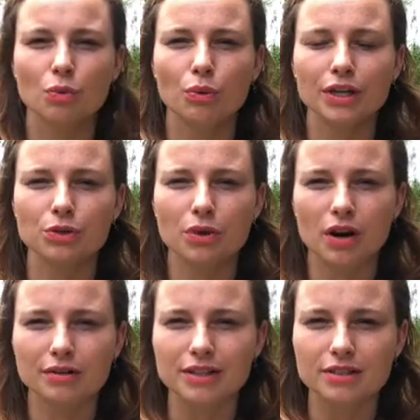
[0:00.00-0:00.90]
when you
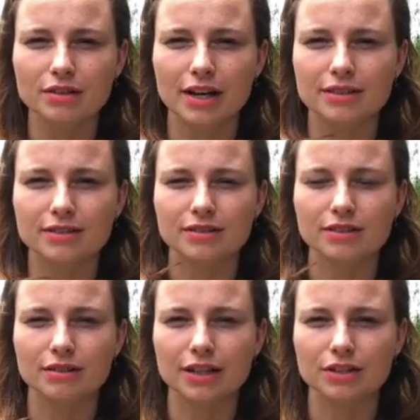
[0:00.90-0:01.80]
are in stress,
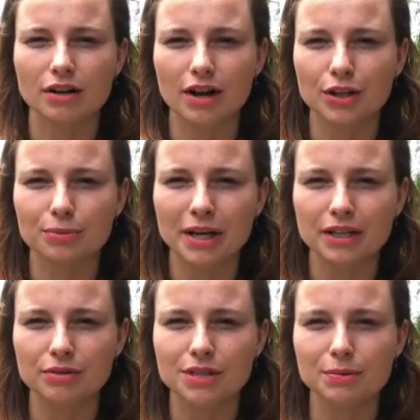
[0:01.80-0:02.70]
you're in your
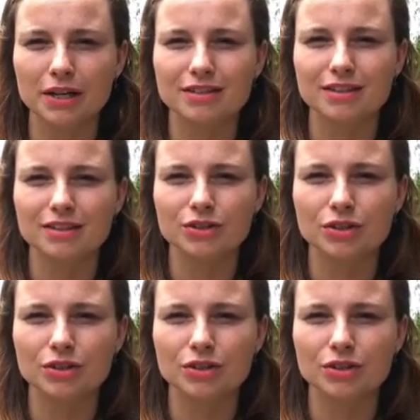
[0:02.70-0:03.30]
automatic responses,